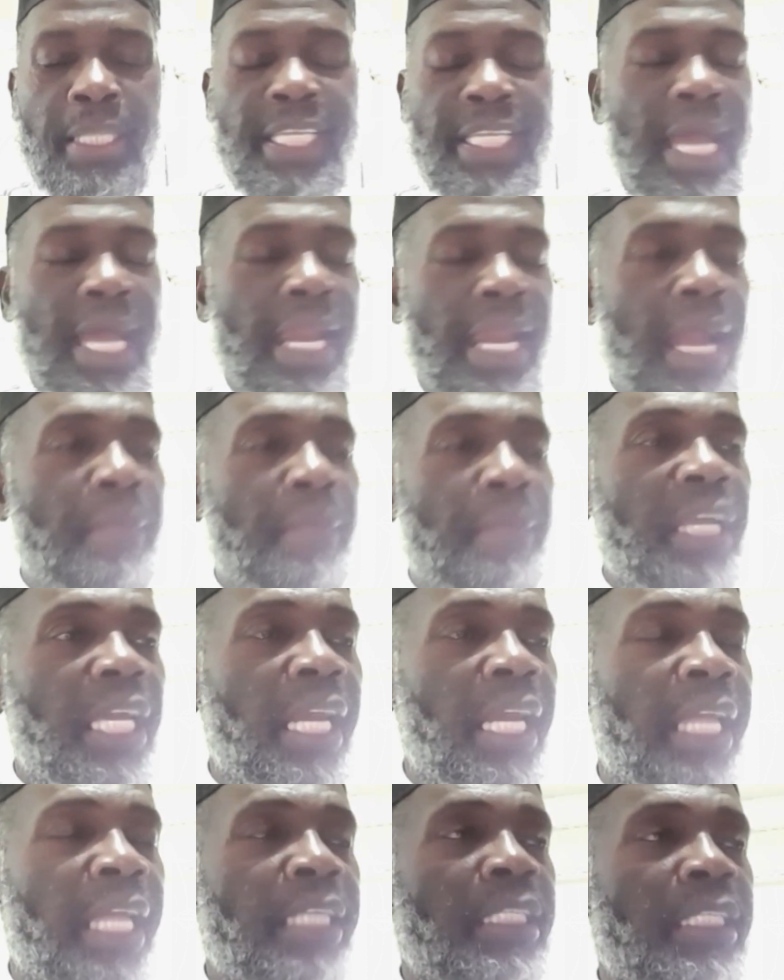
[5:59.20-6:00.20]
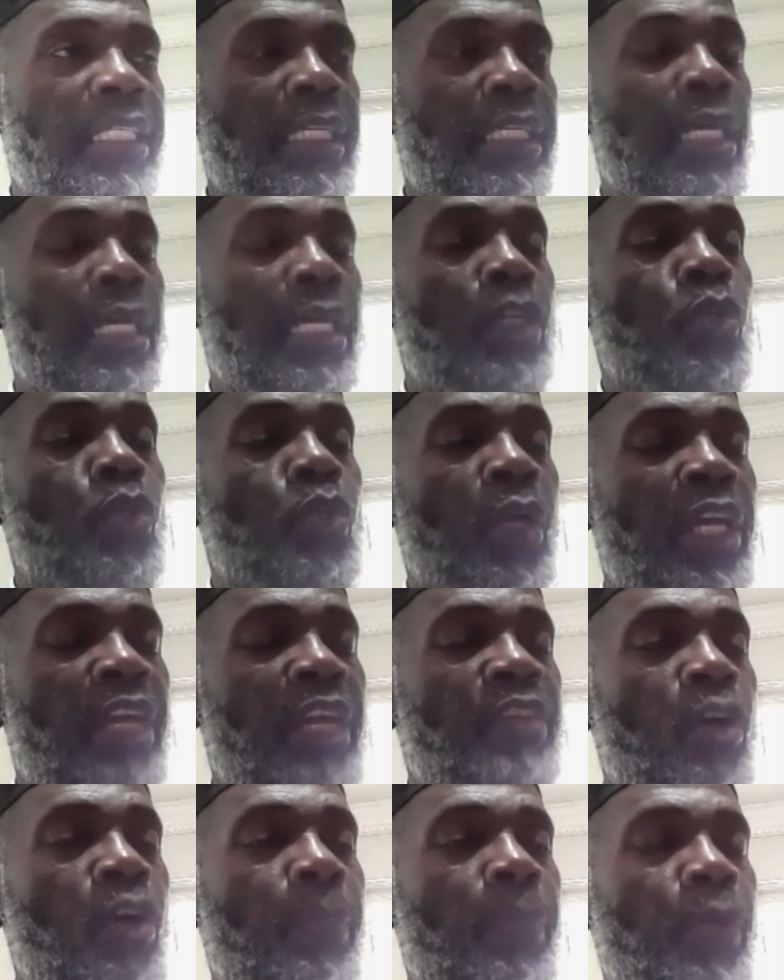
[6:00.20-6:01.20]
dynamic list to
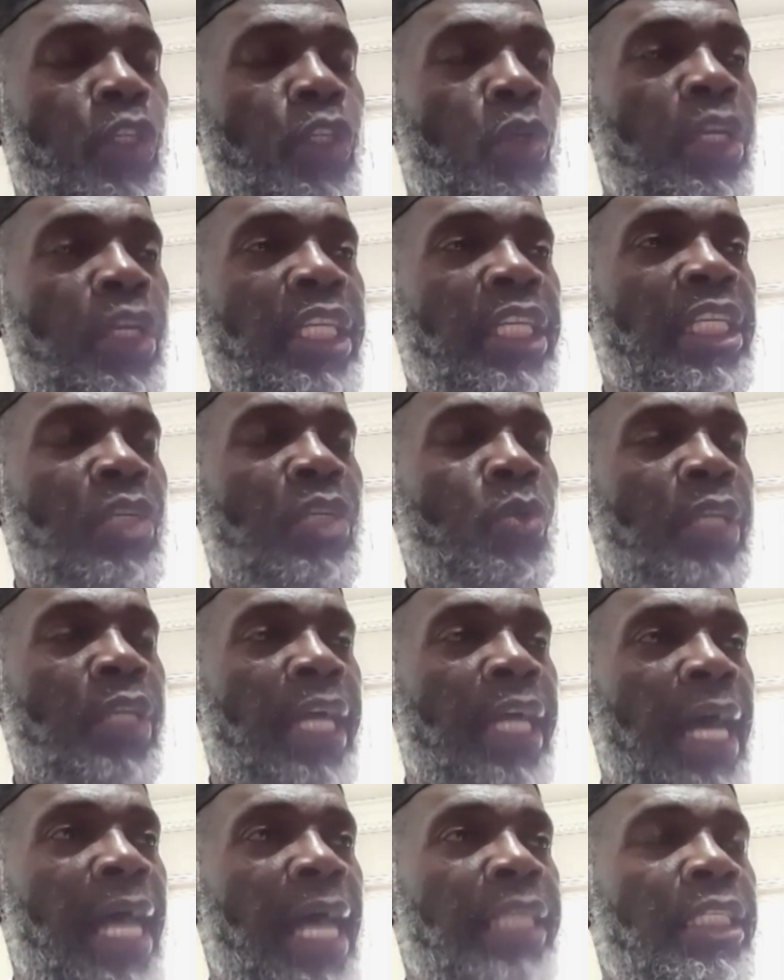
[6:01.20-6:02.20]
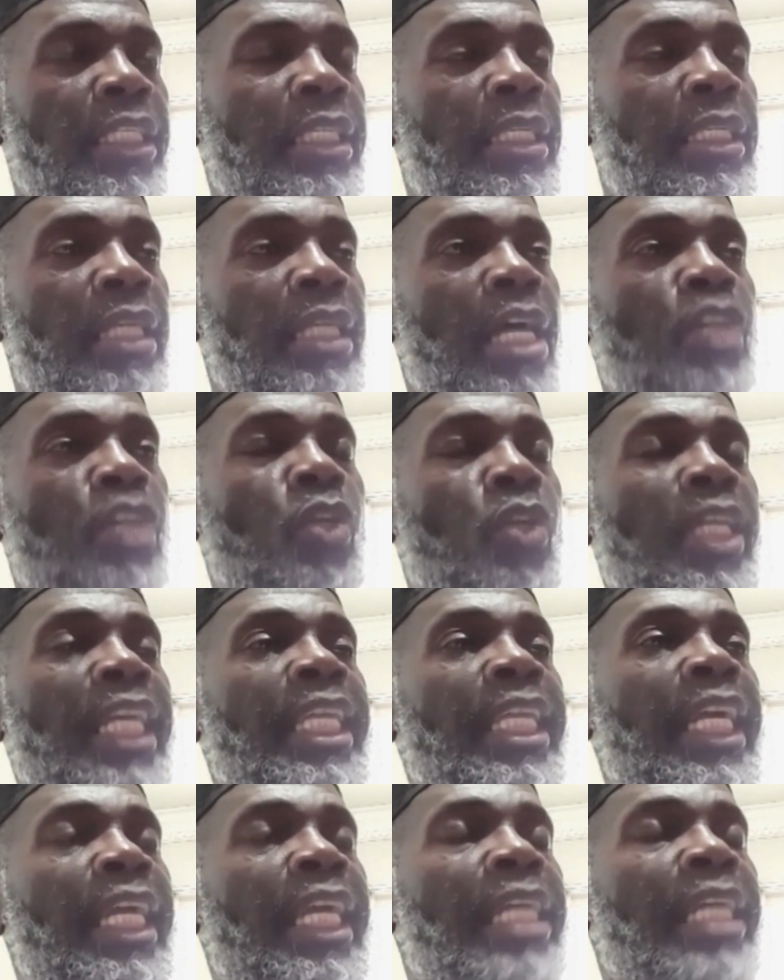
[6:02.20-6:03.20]
give the opportunity to the Hajis so
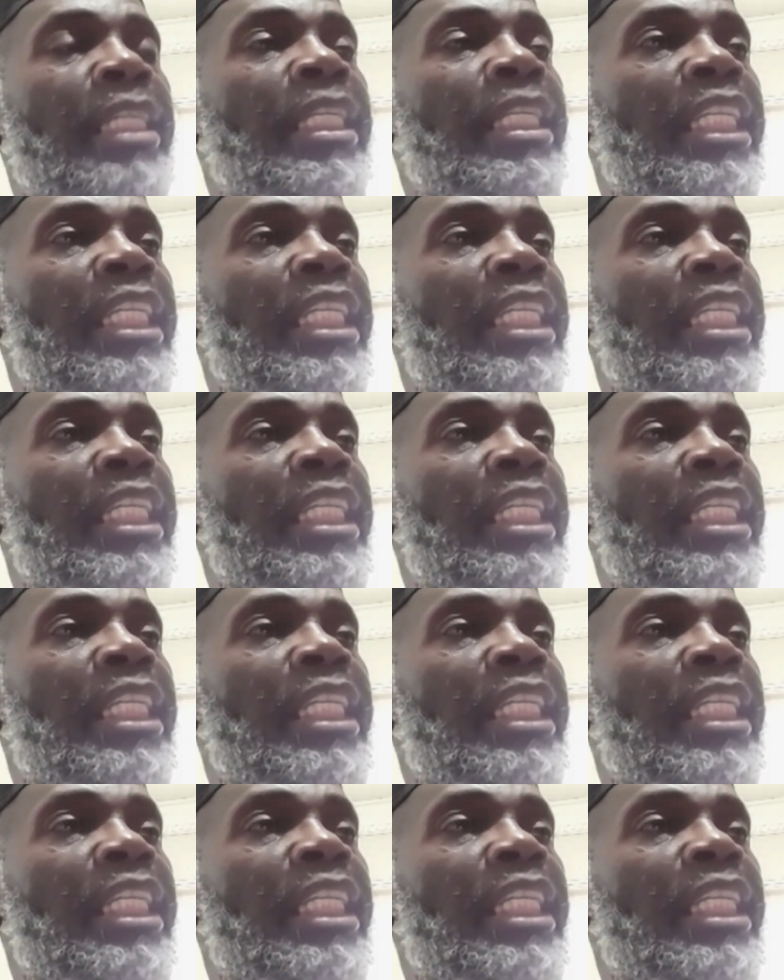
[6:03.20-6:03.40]
that they can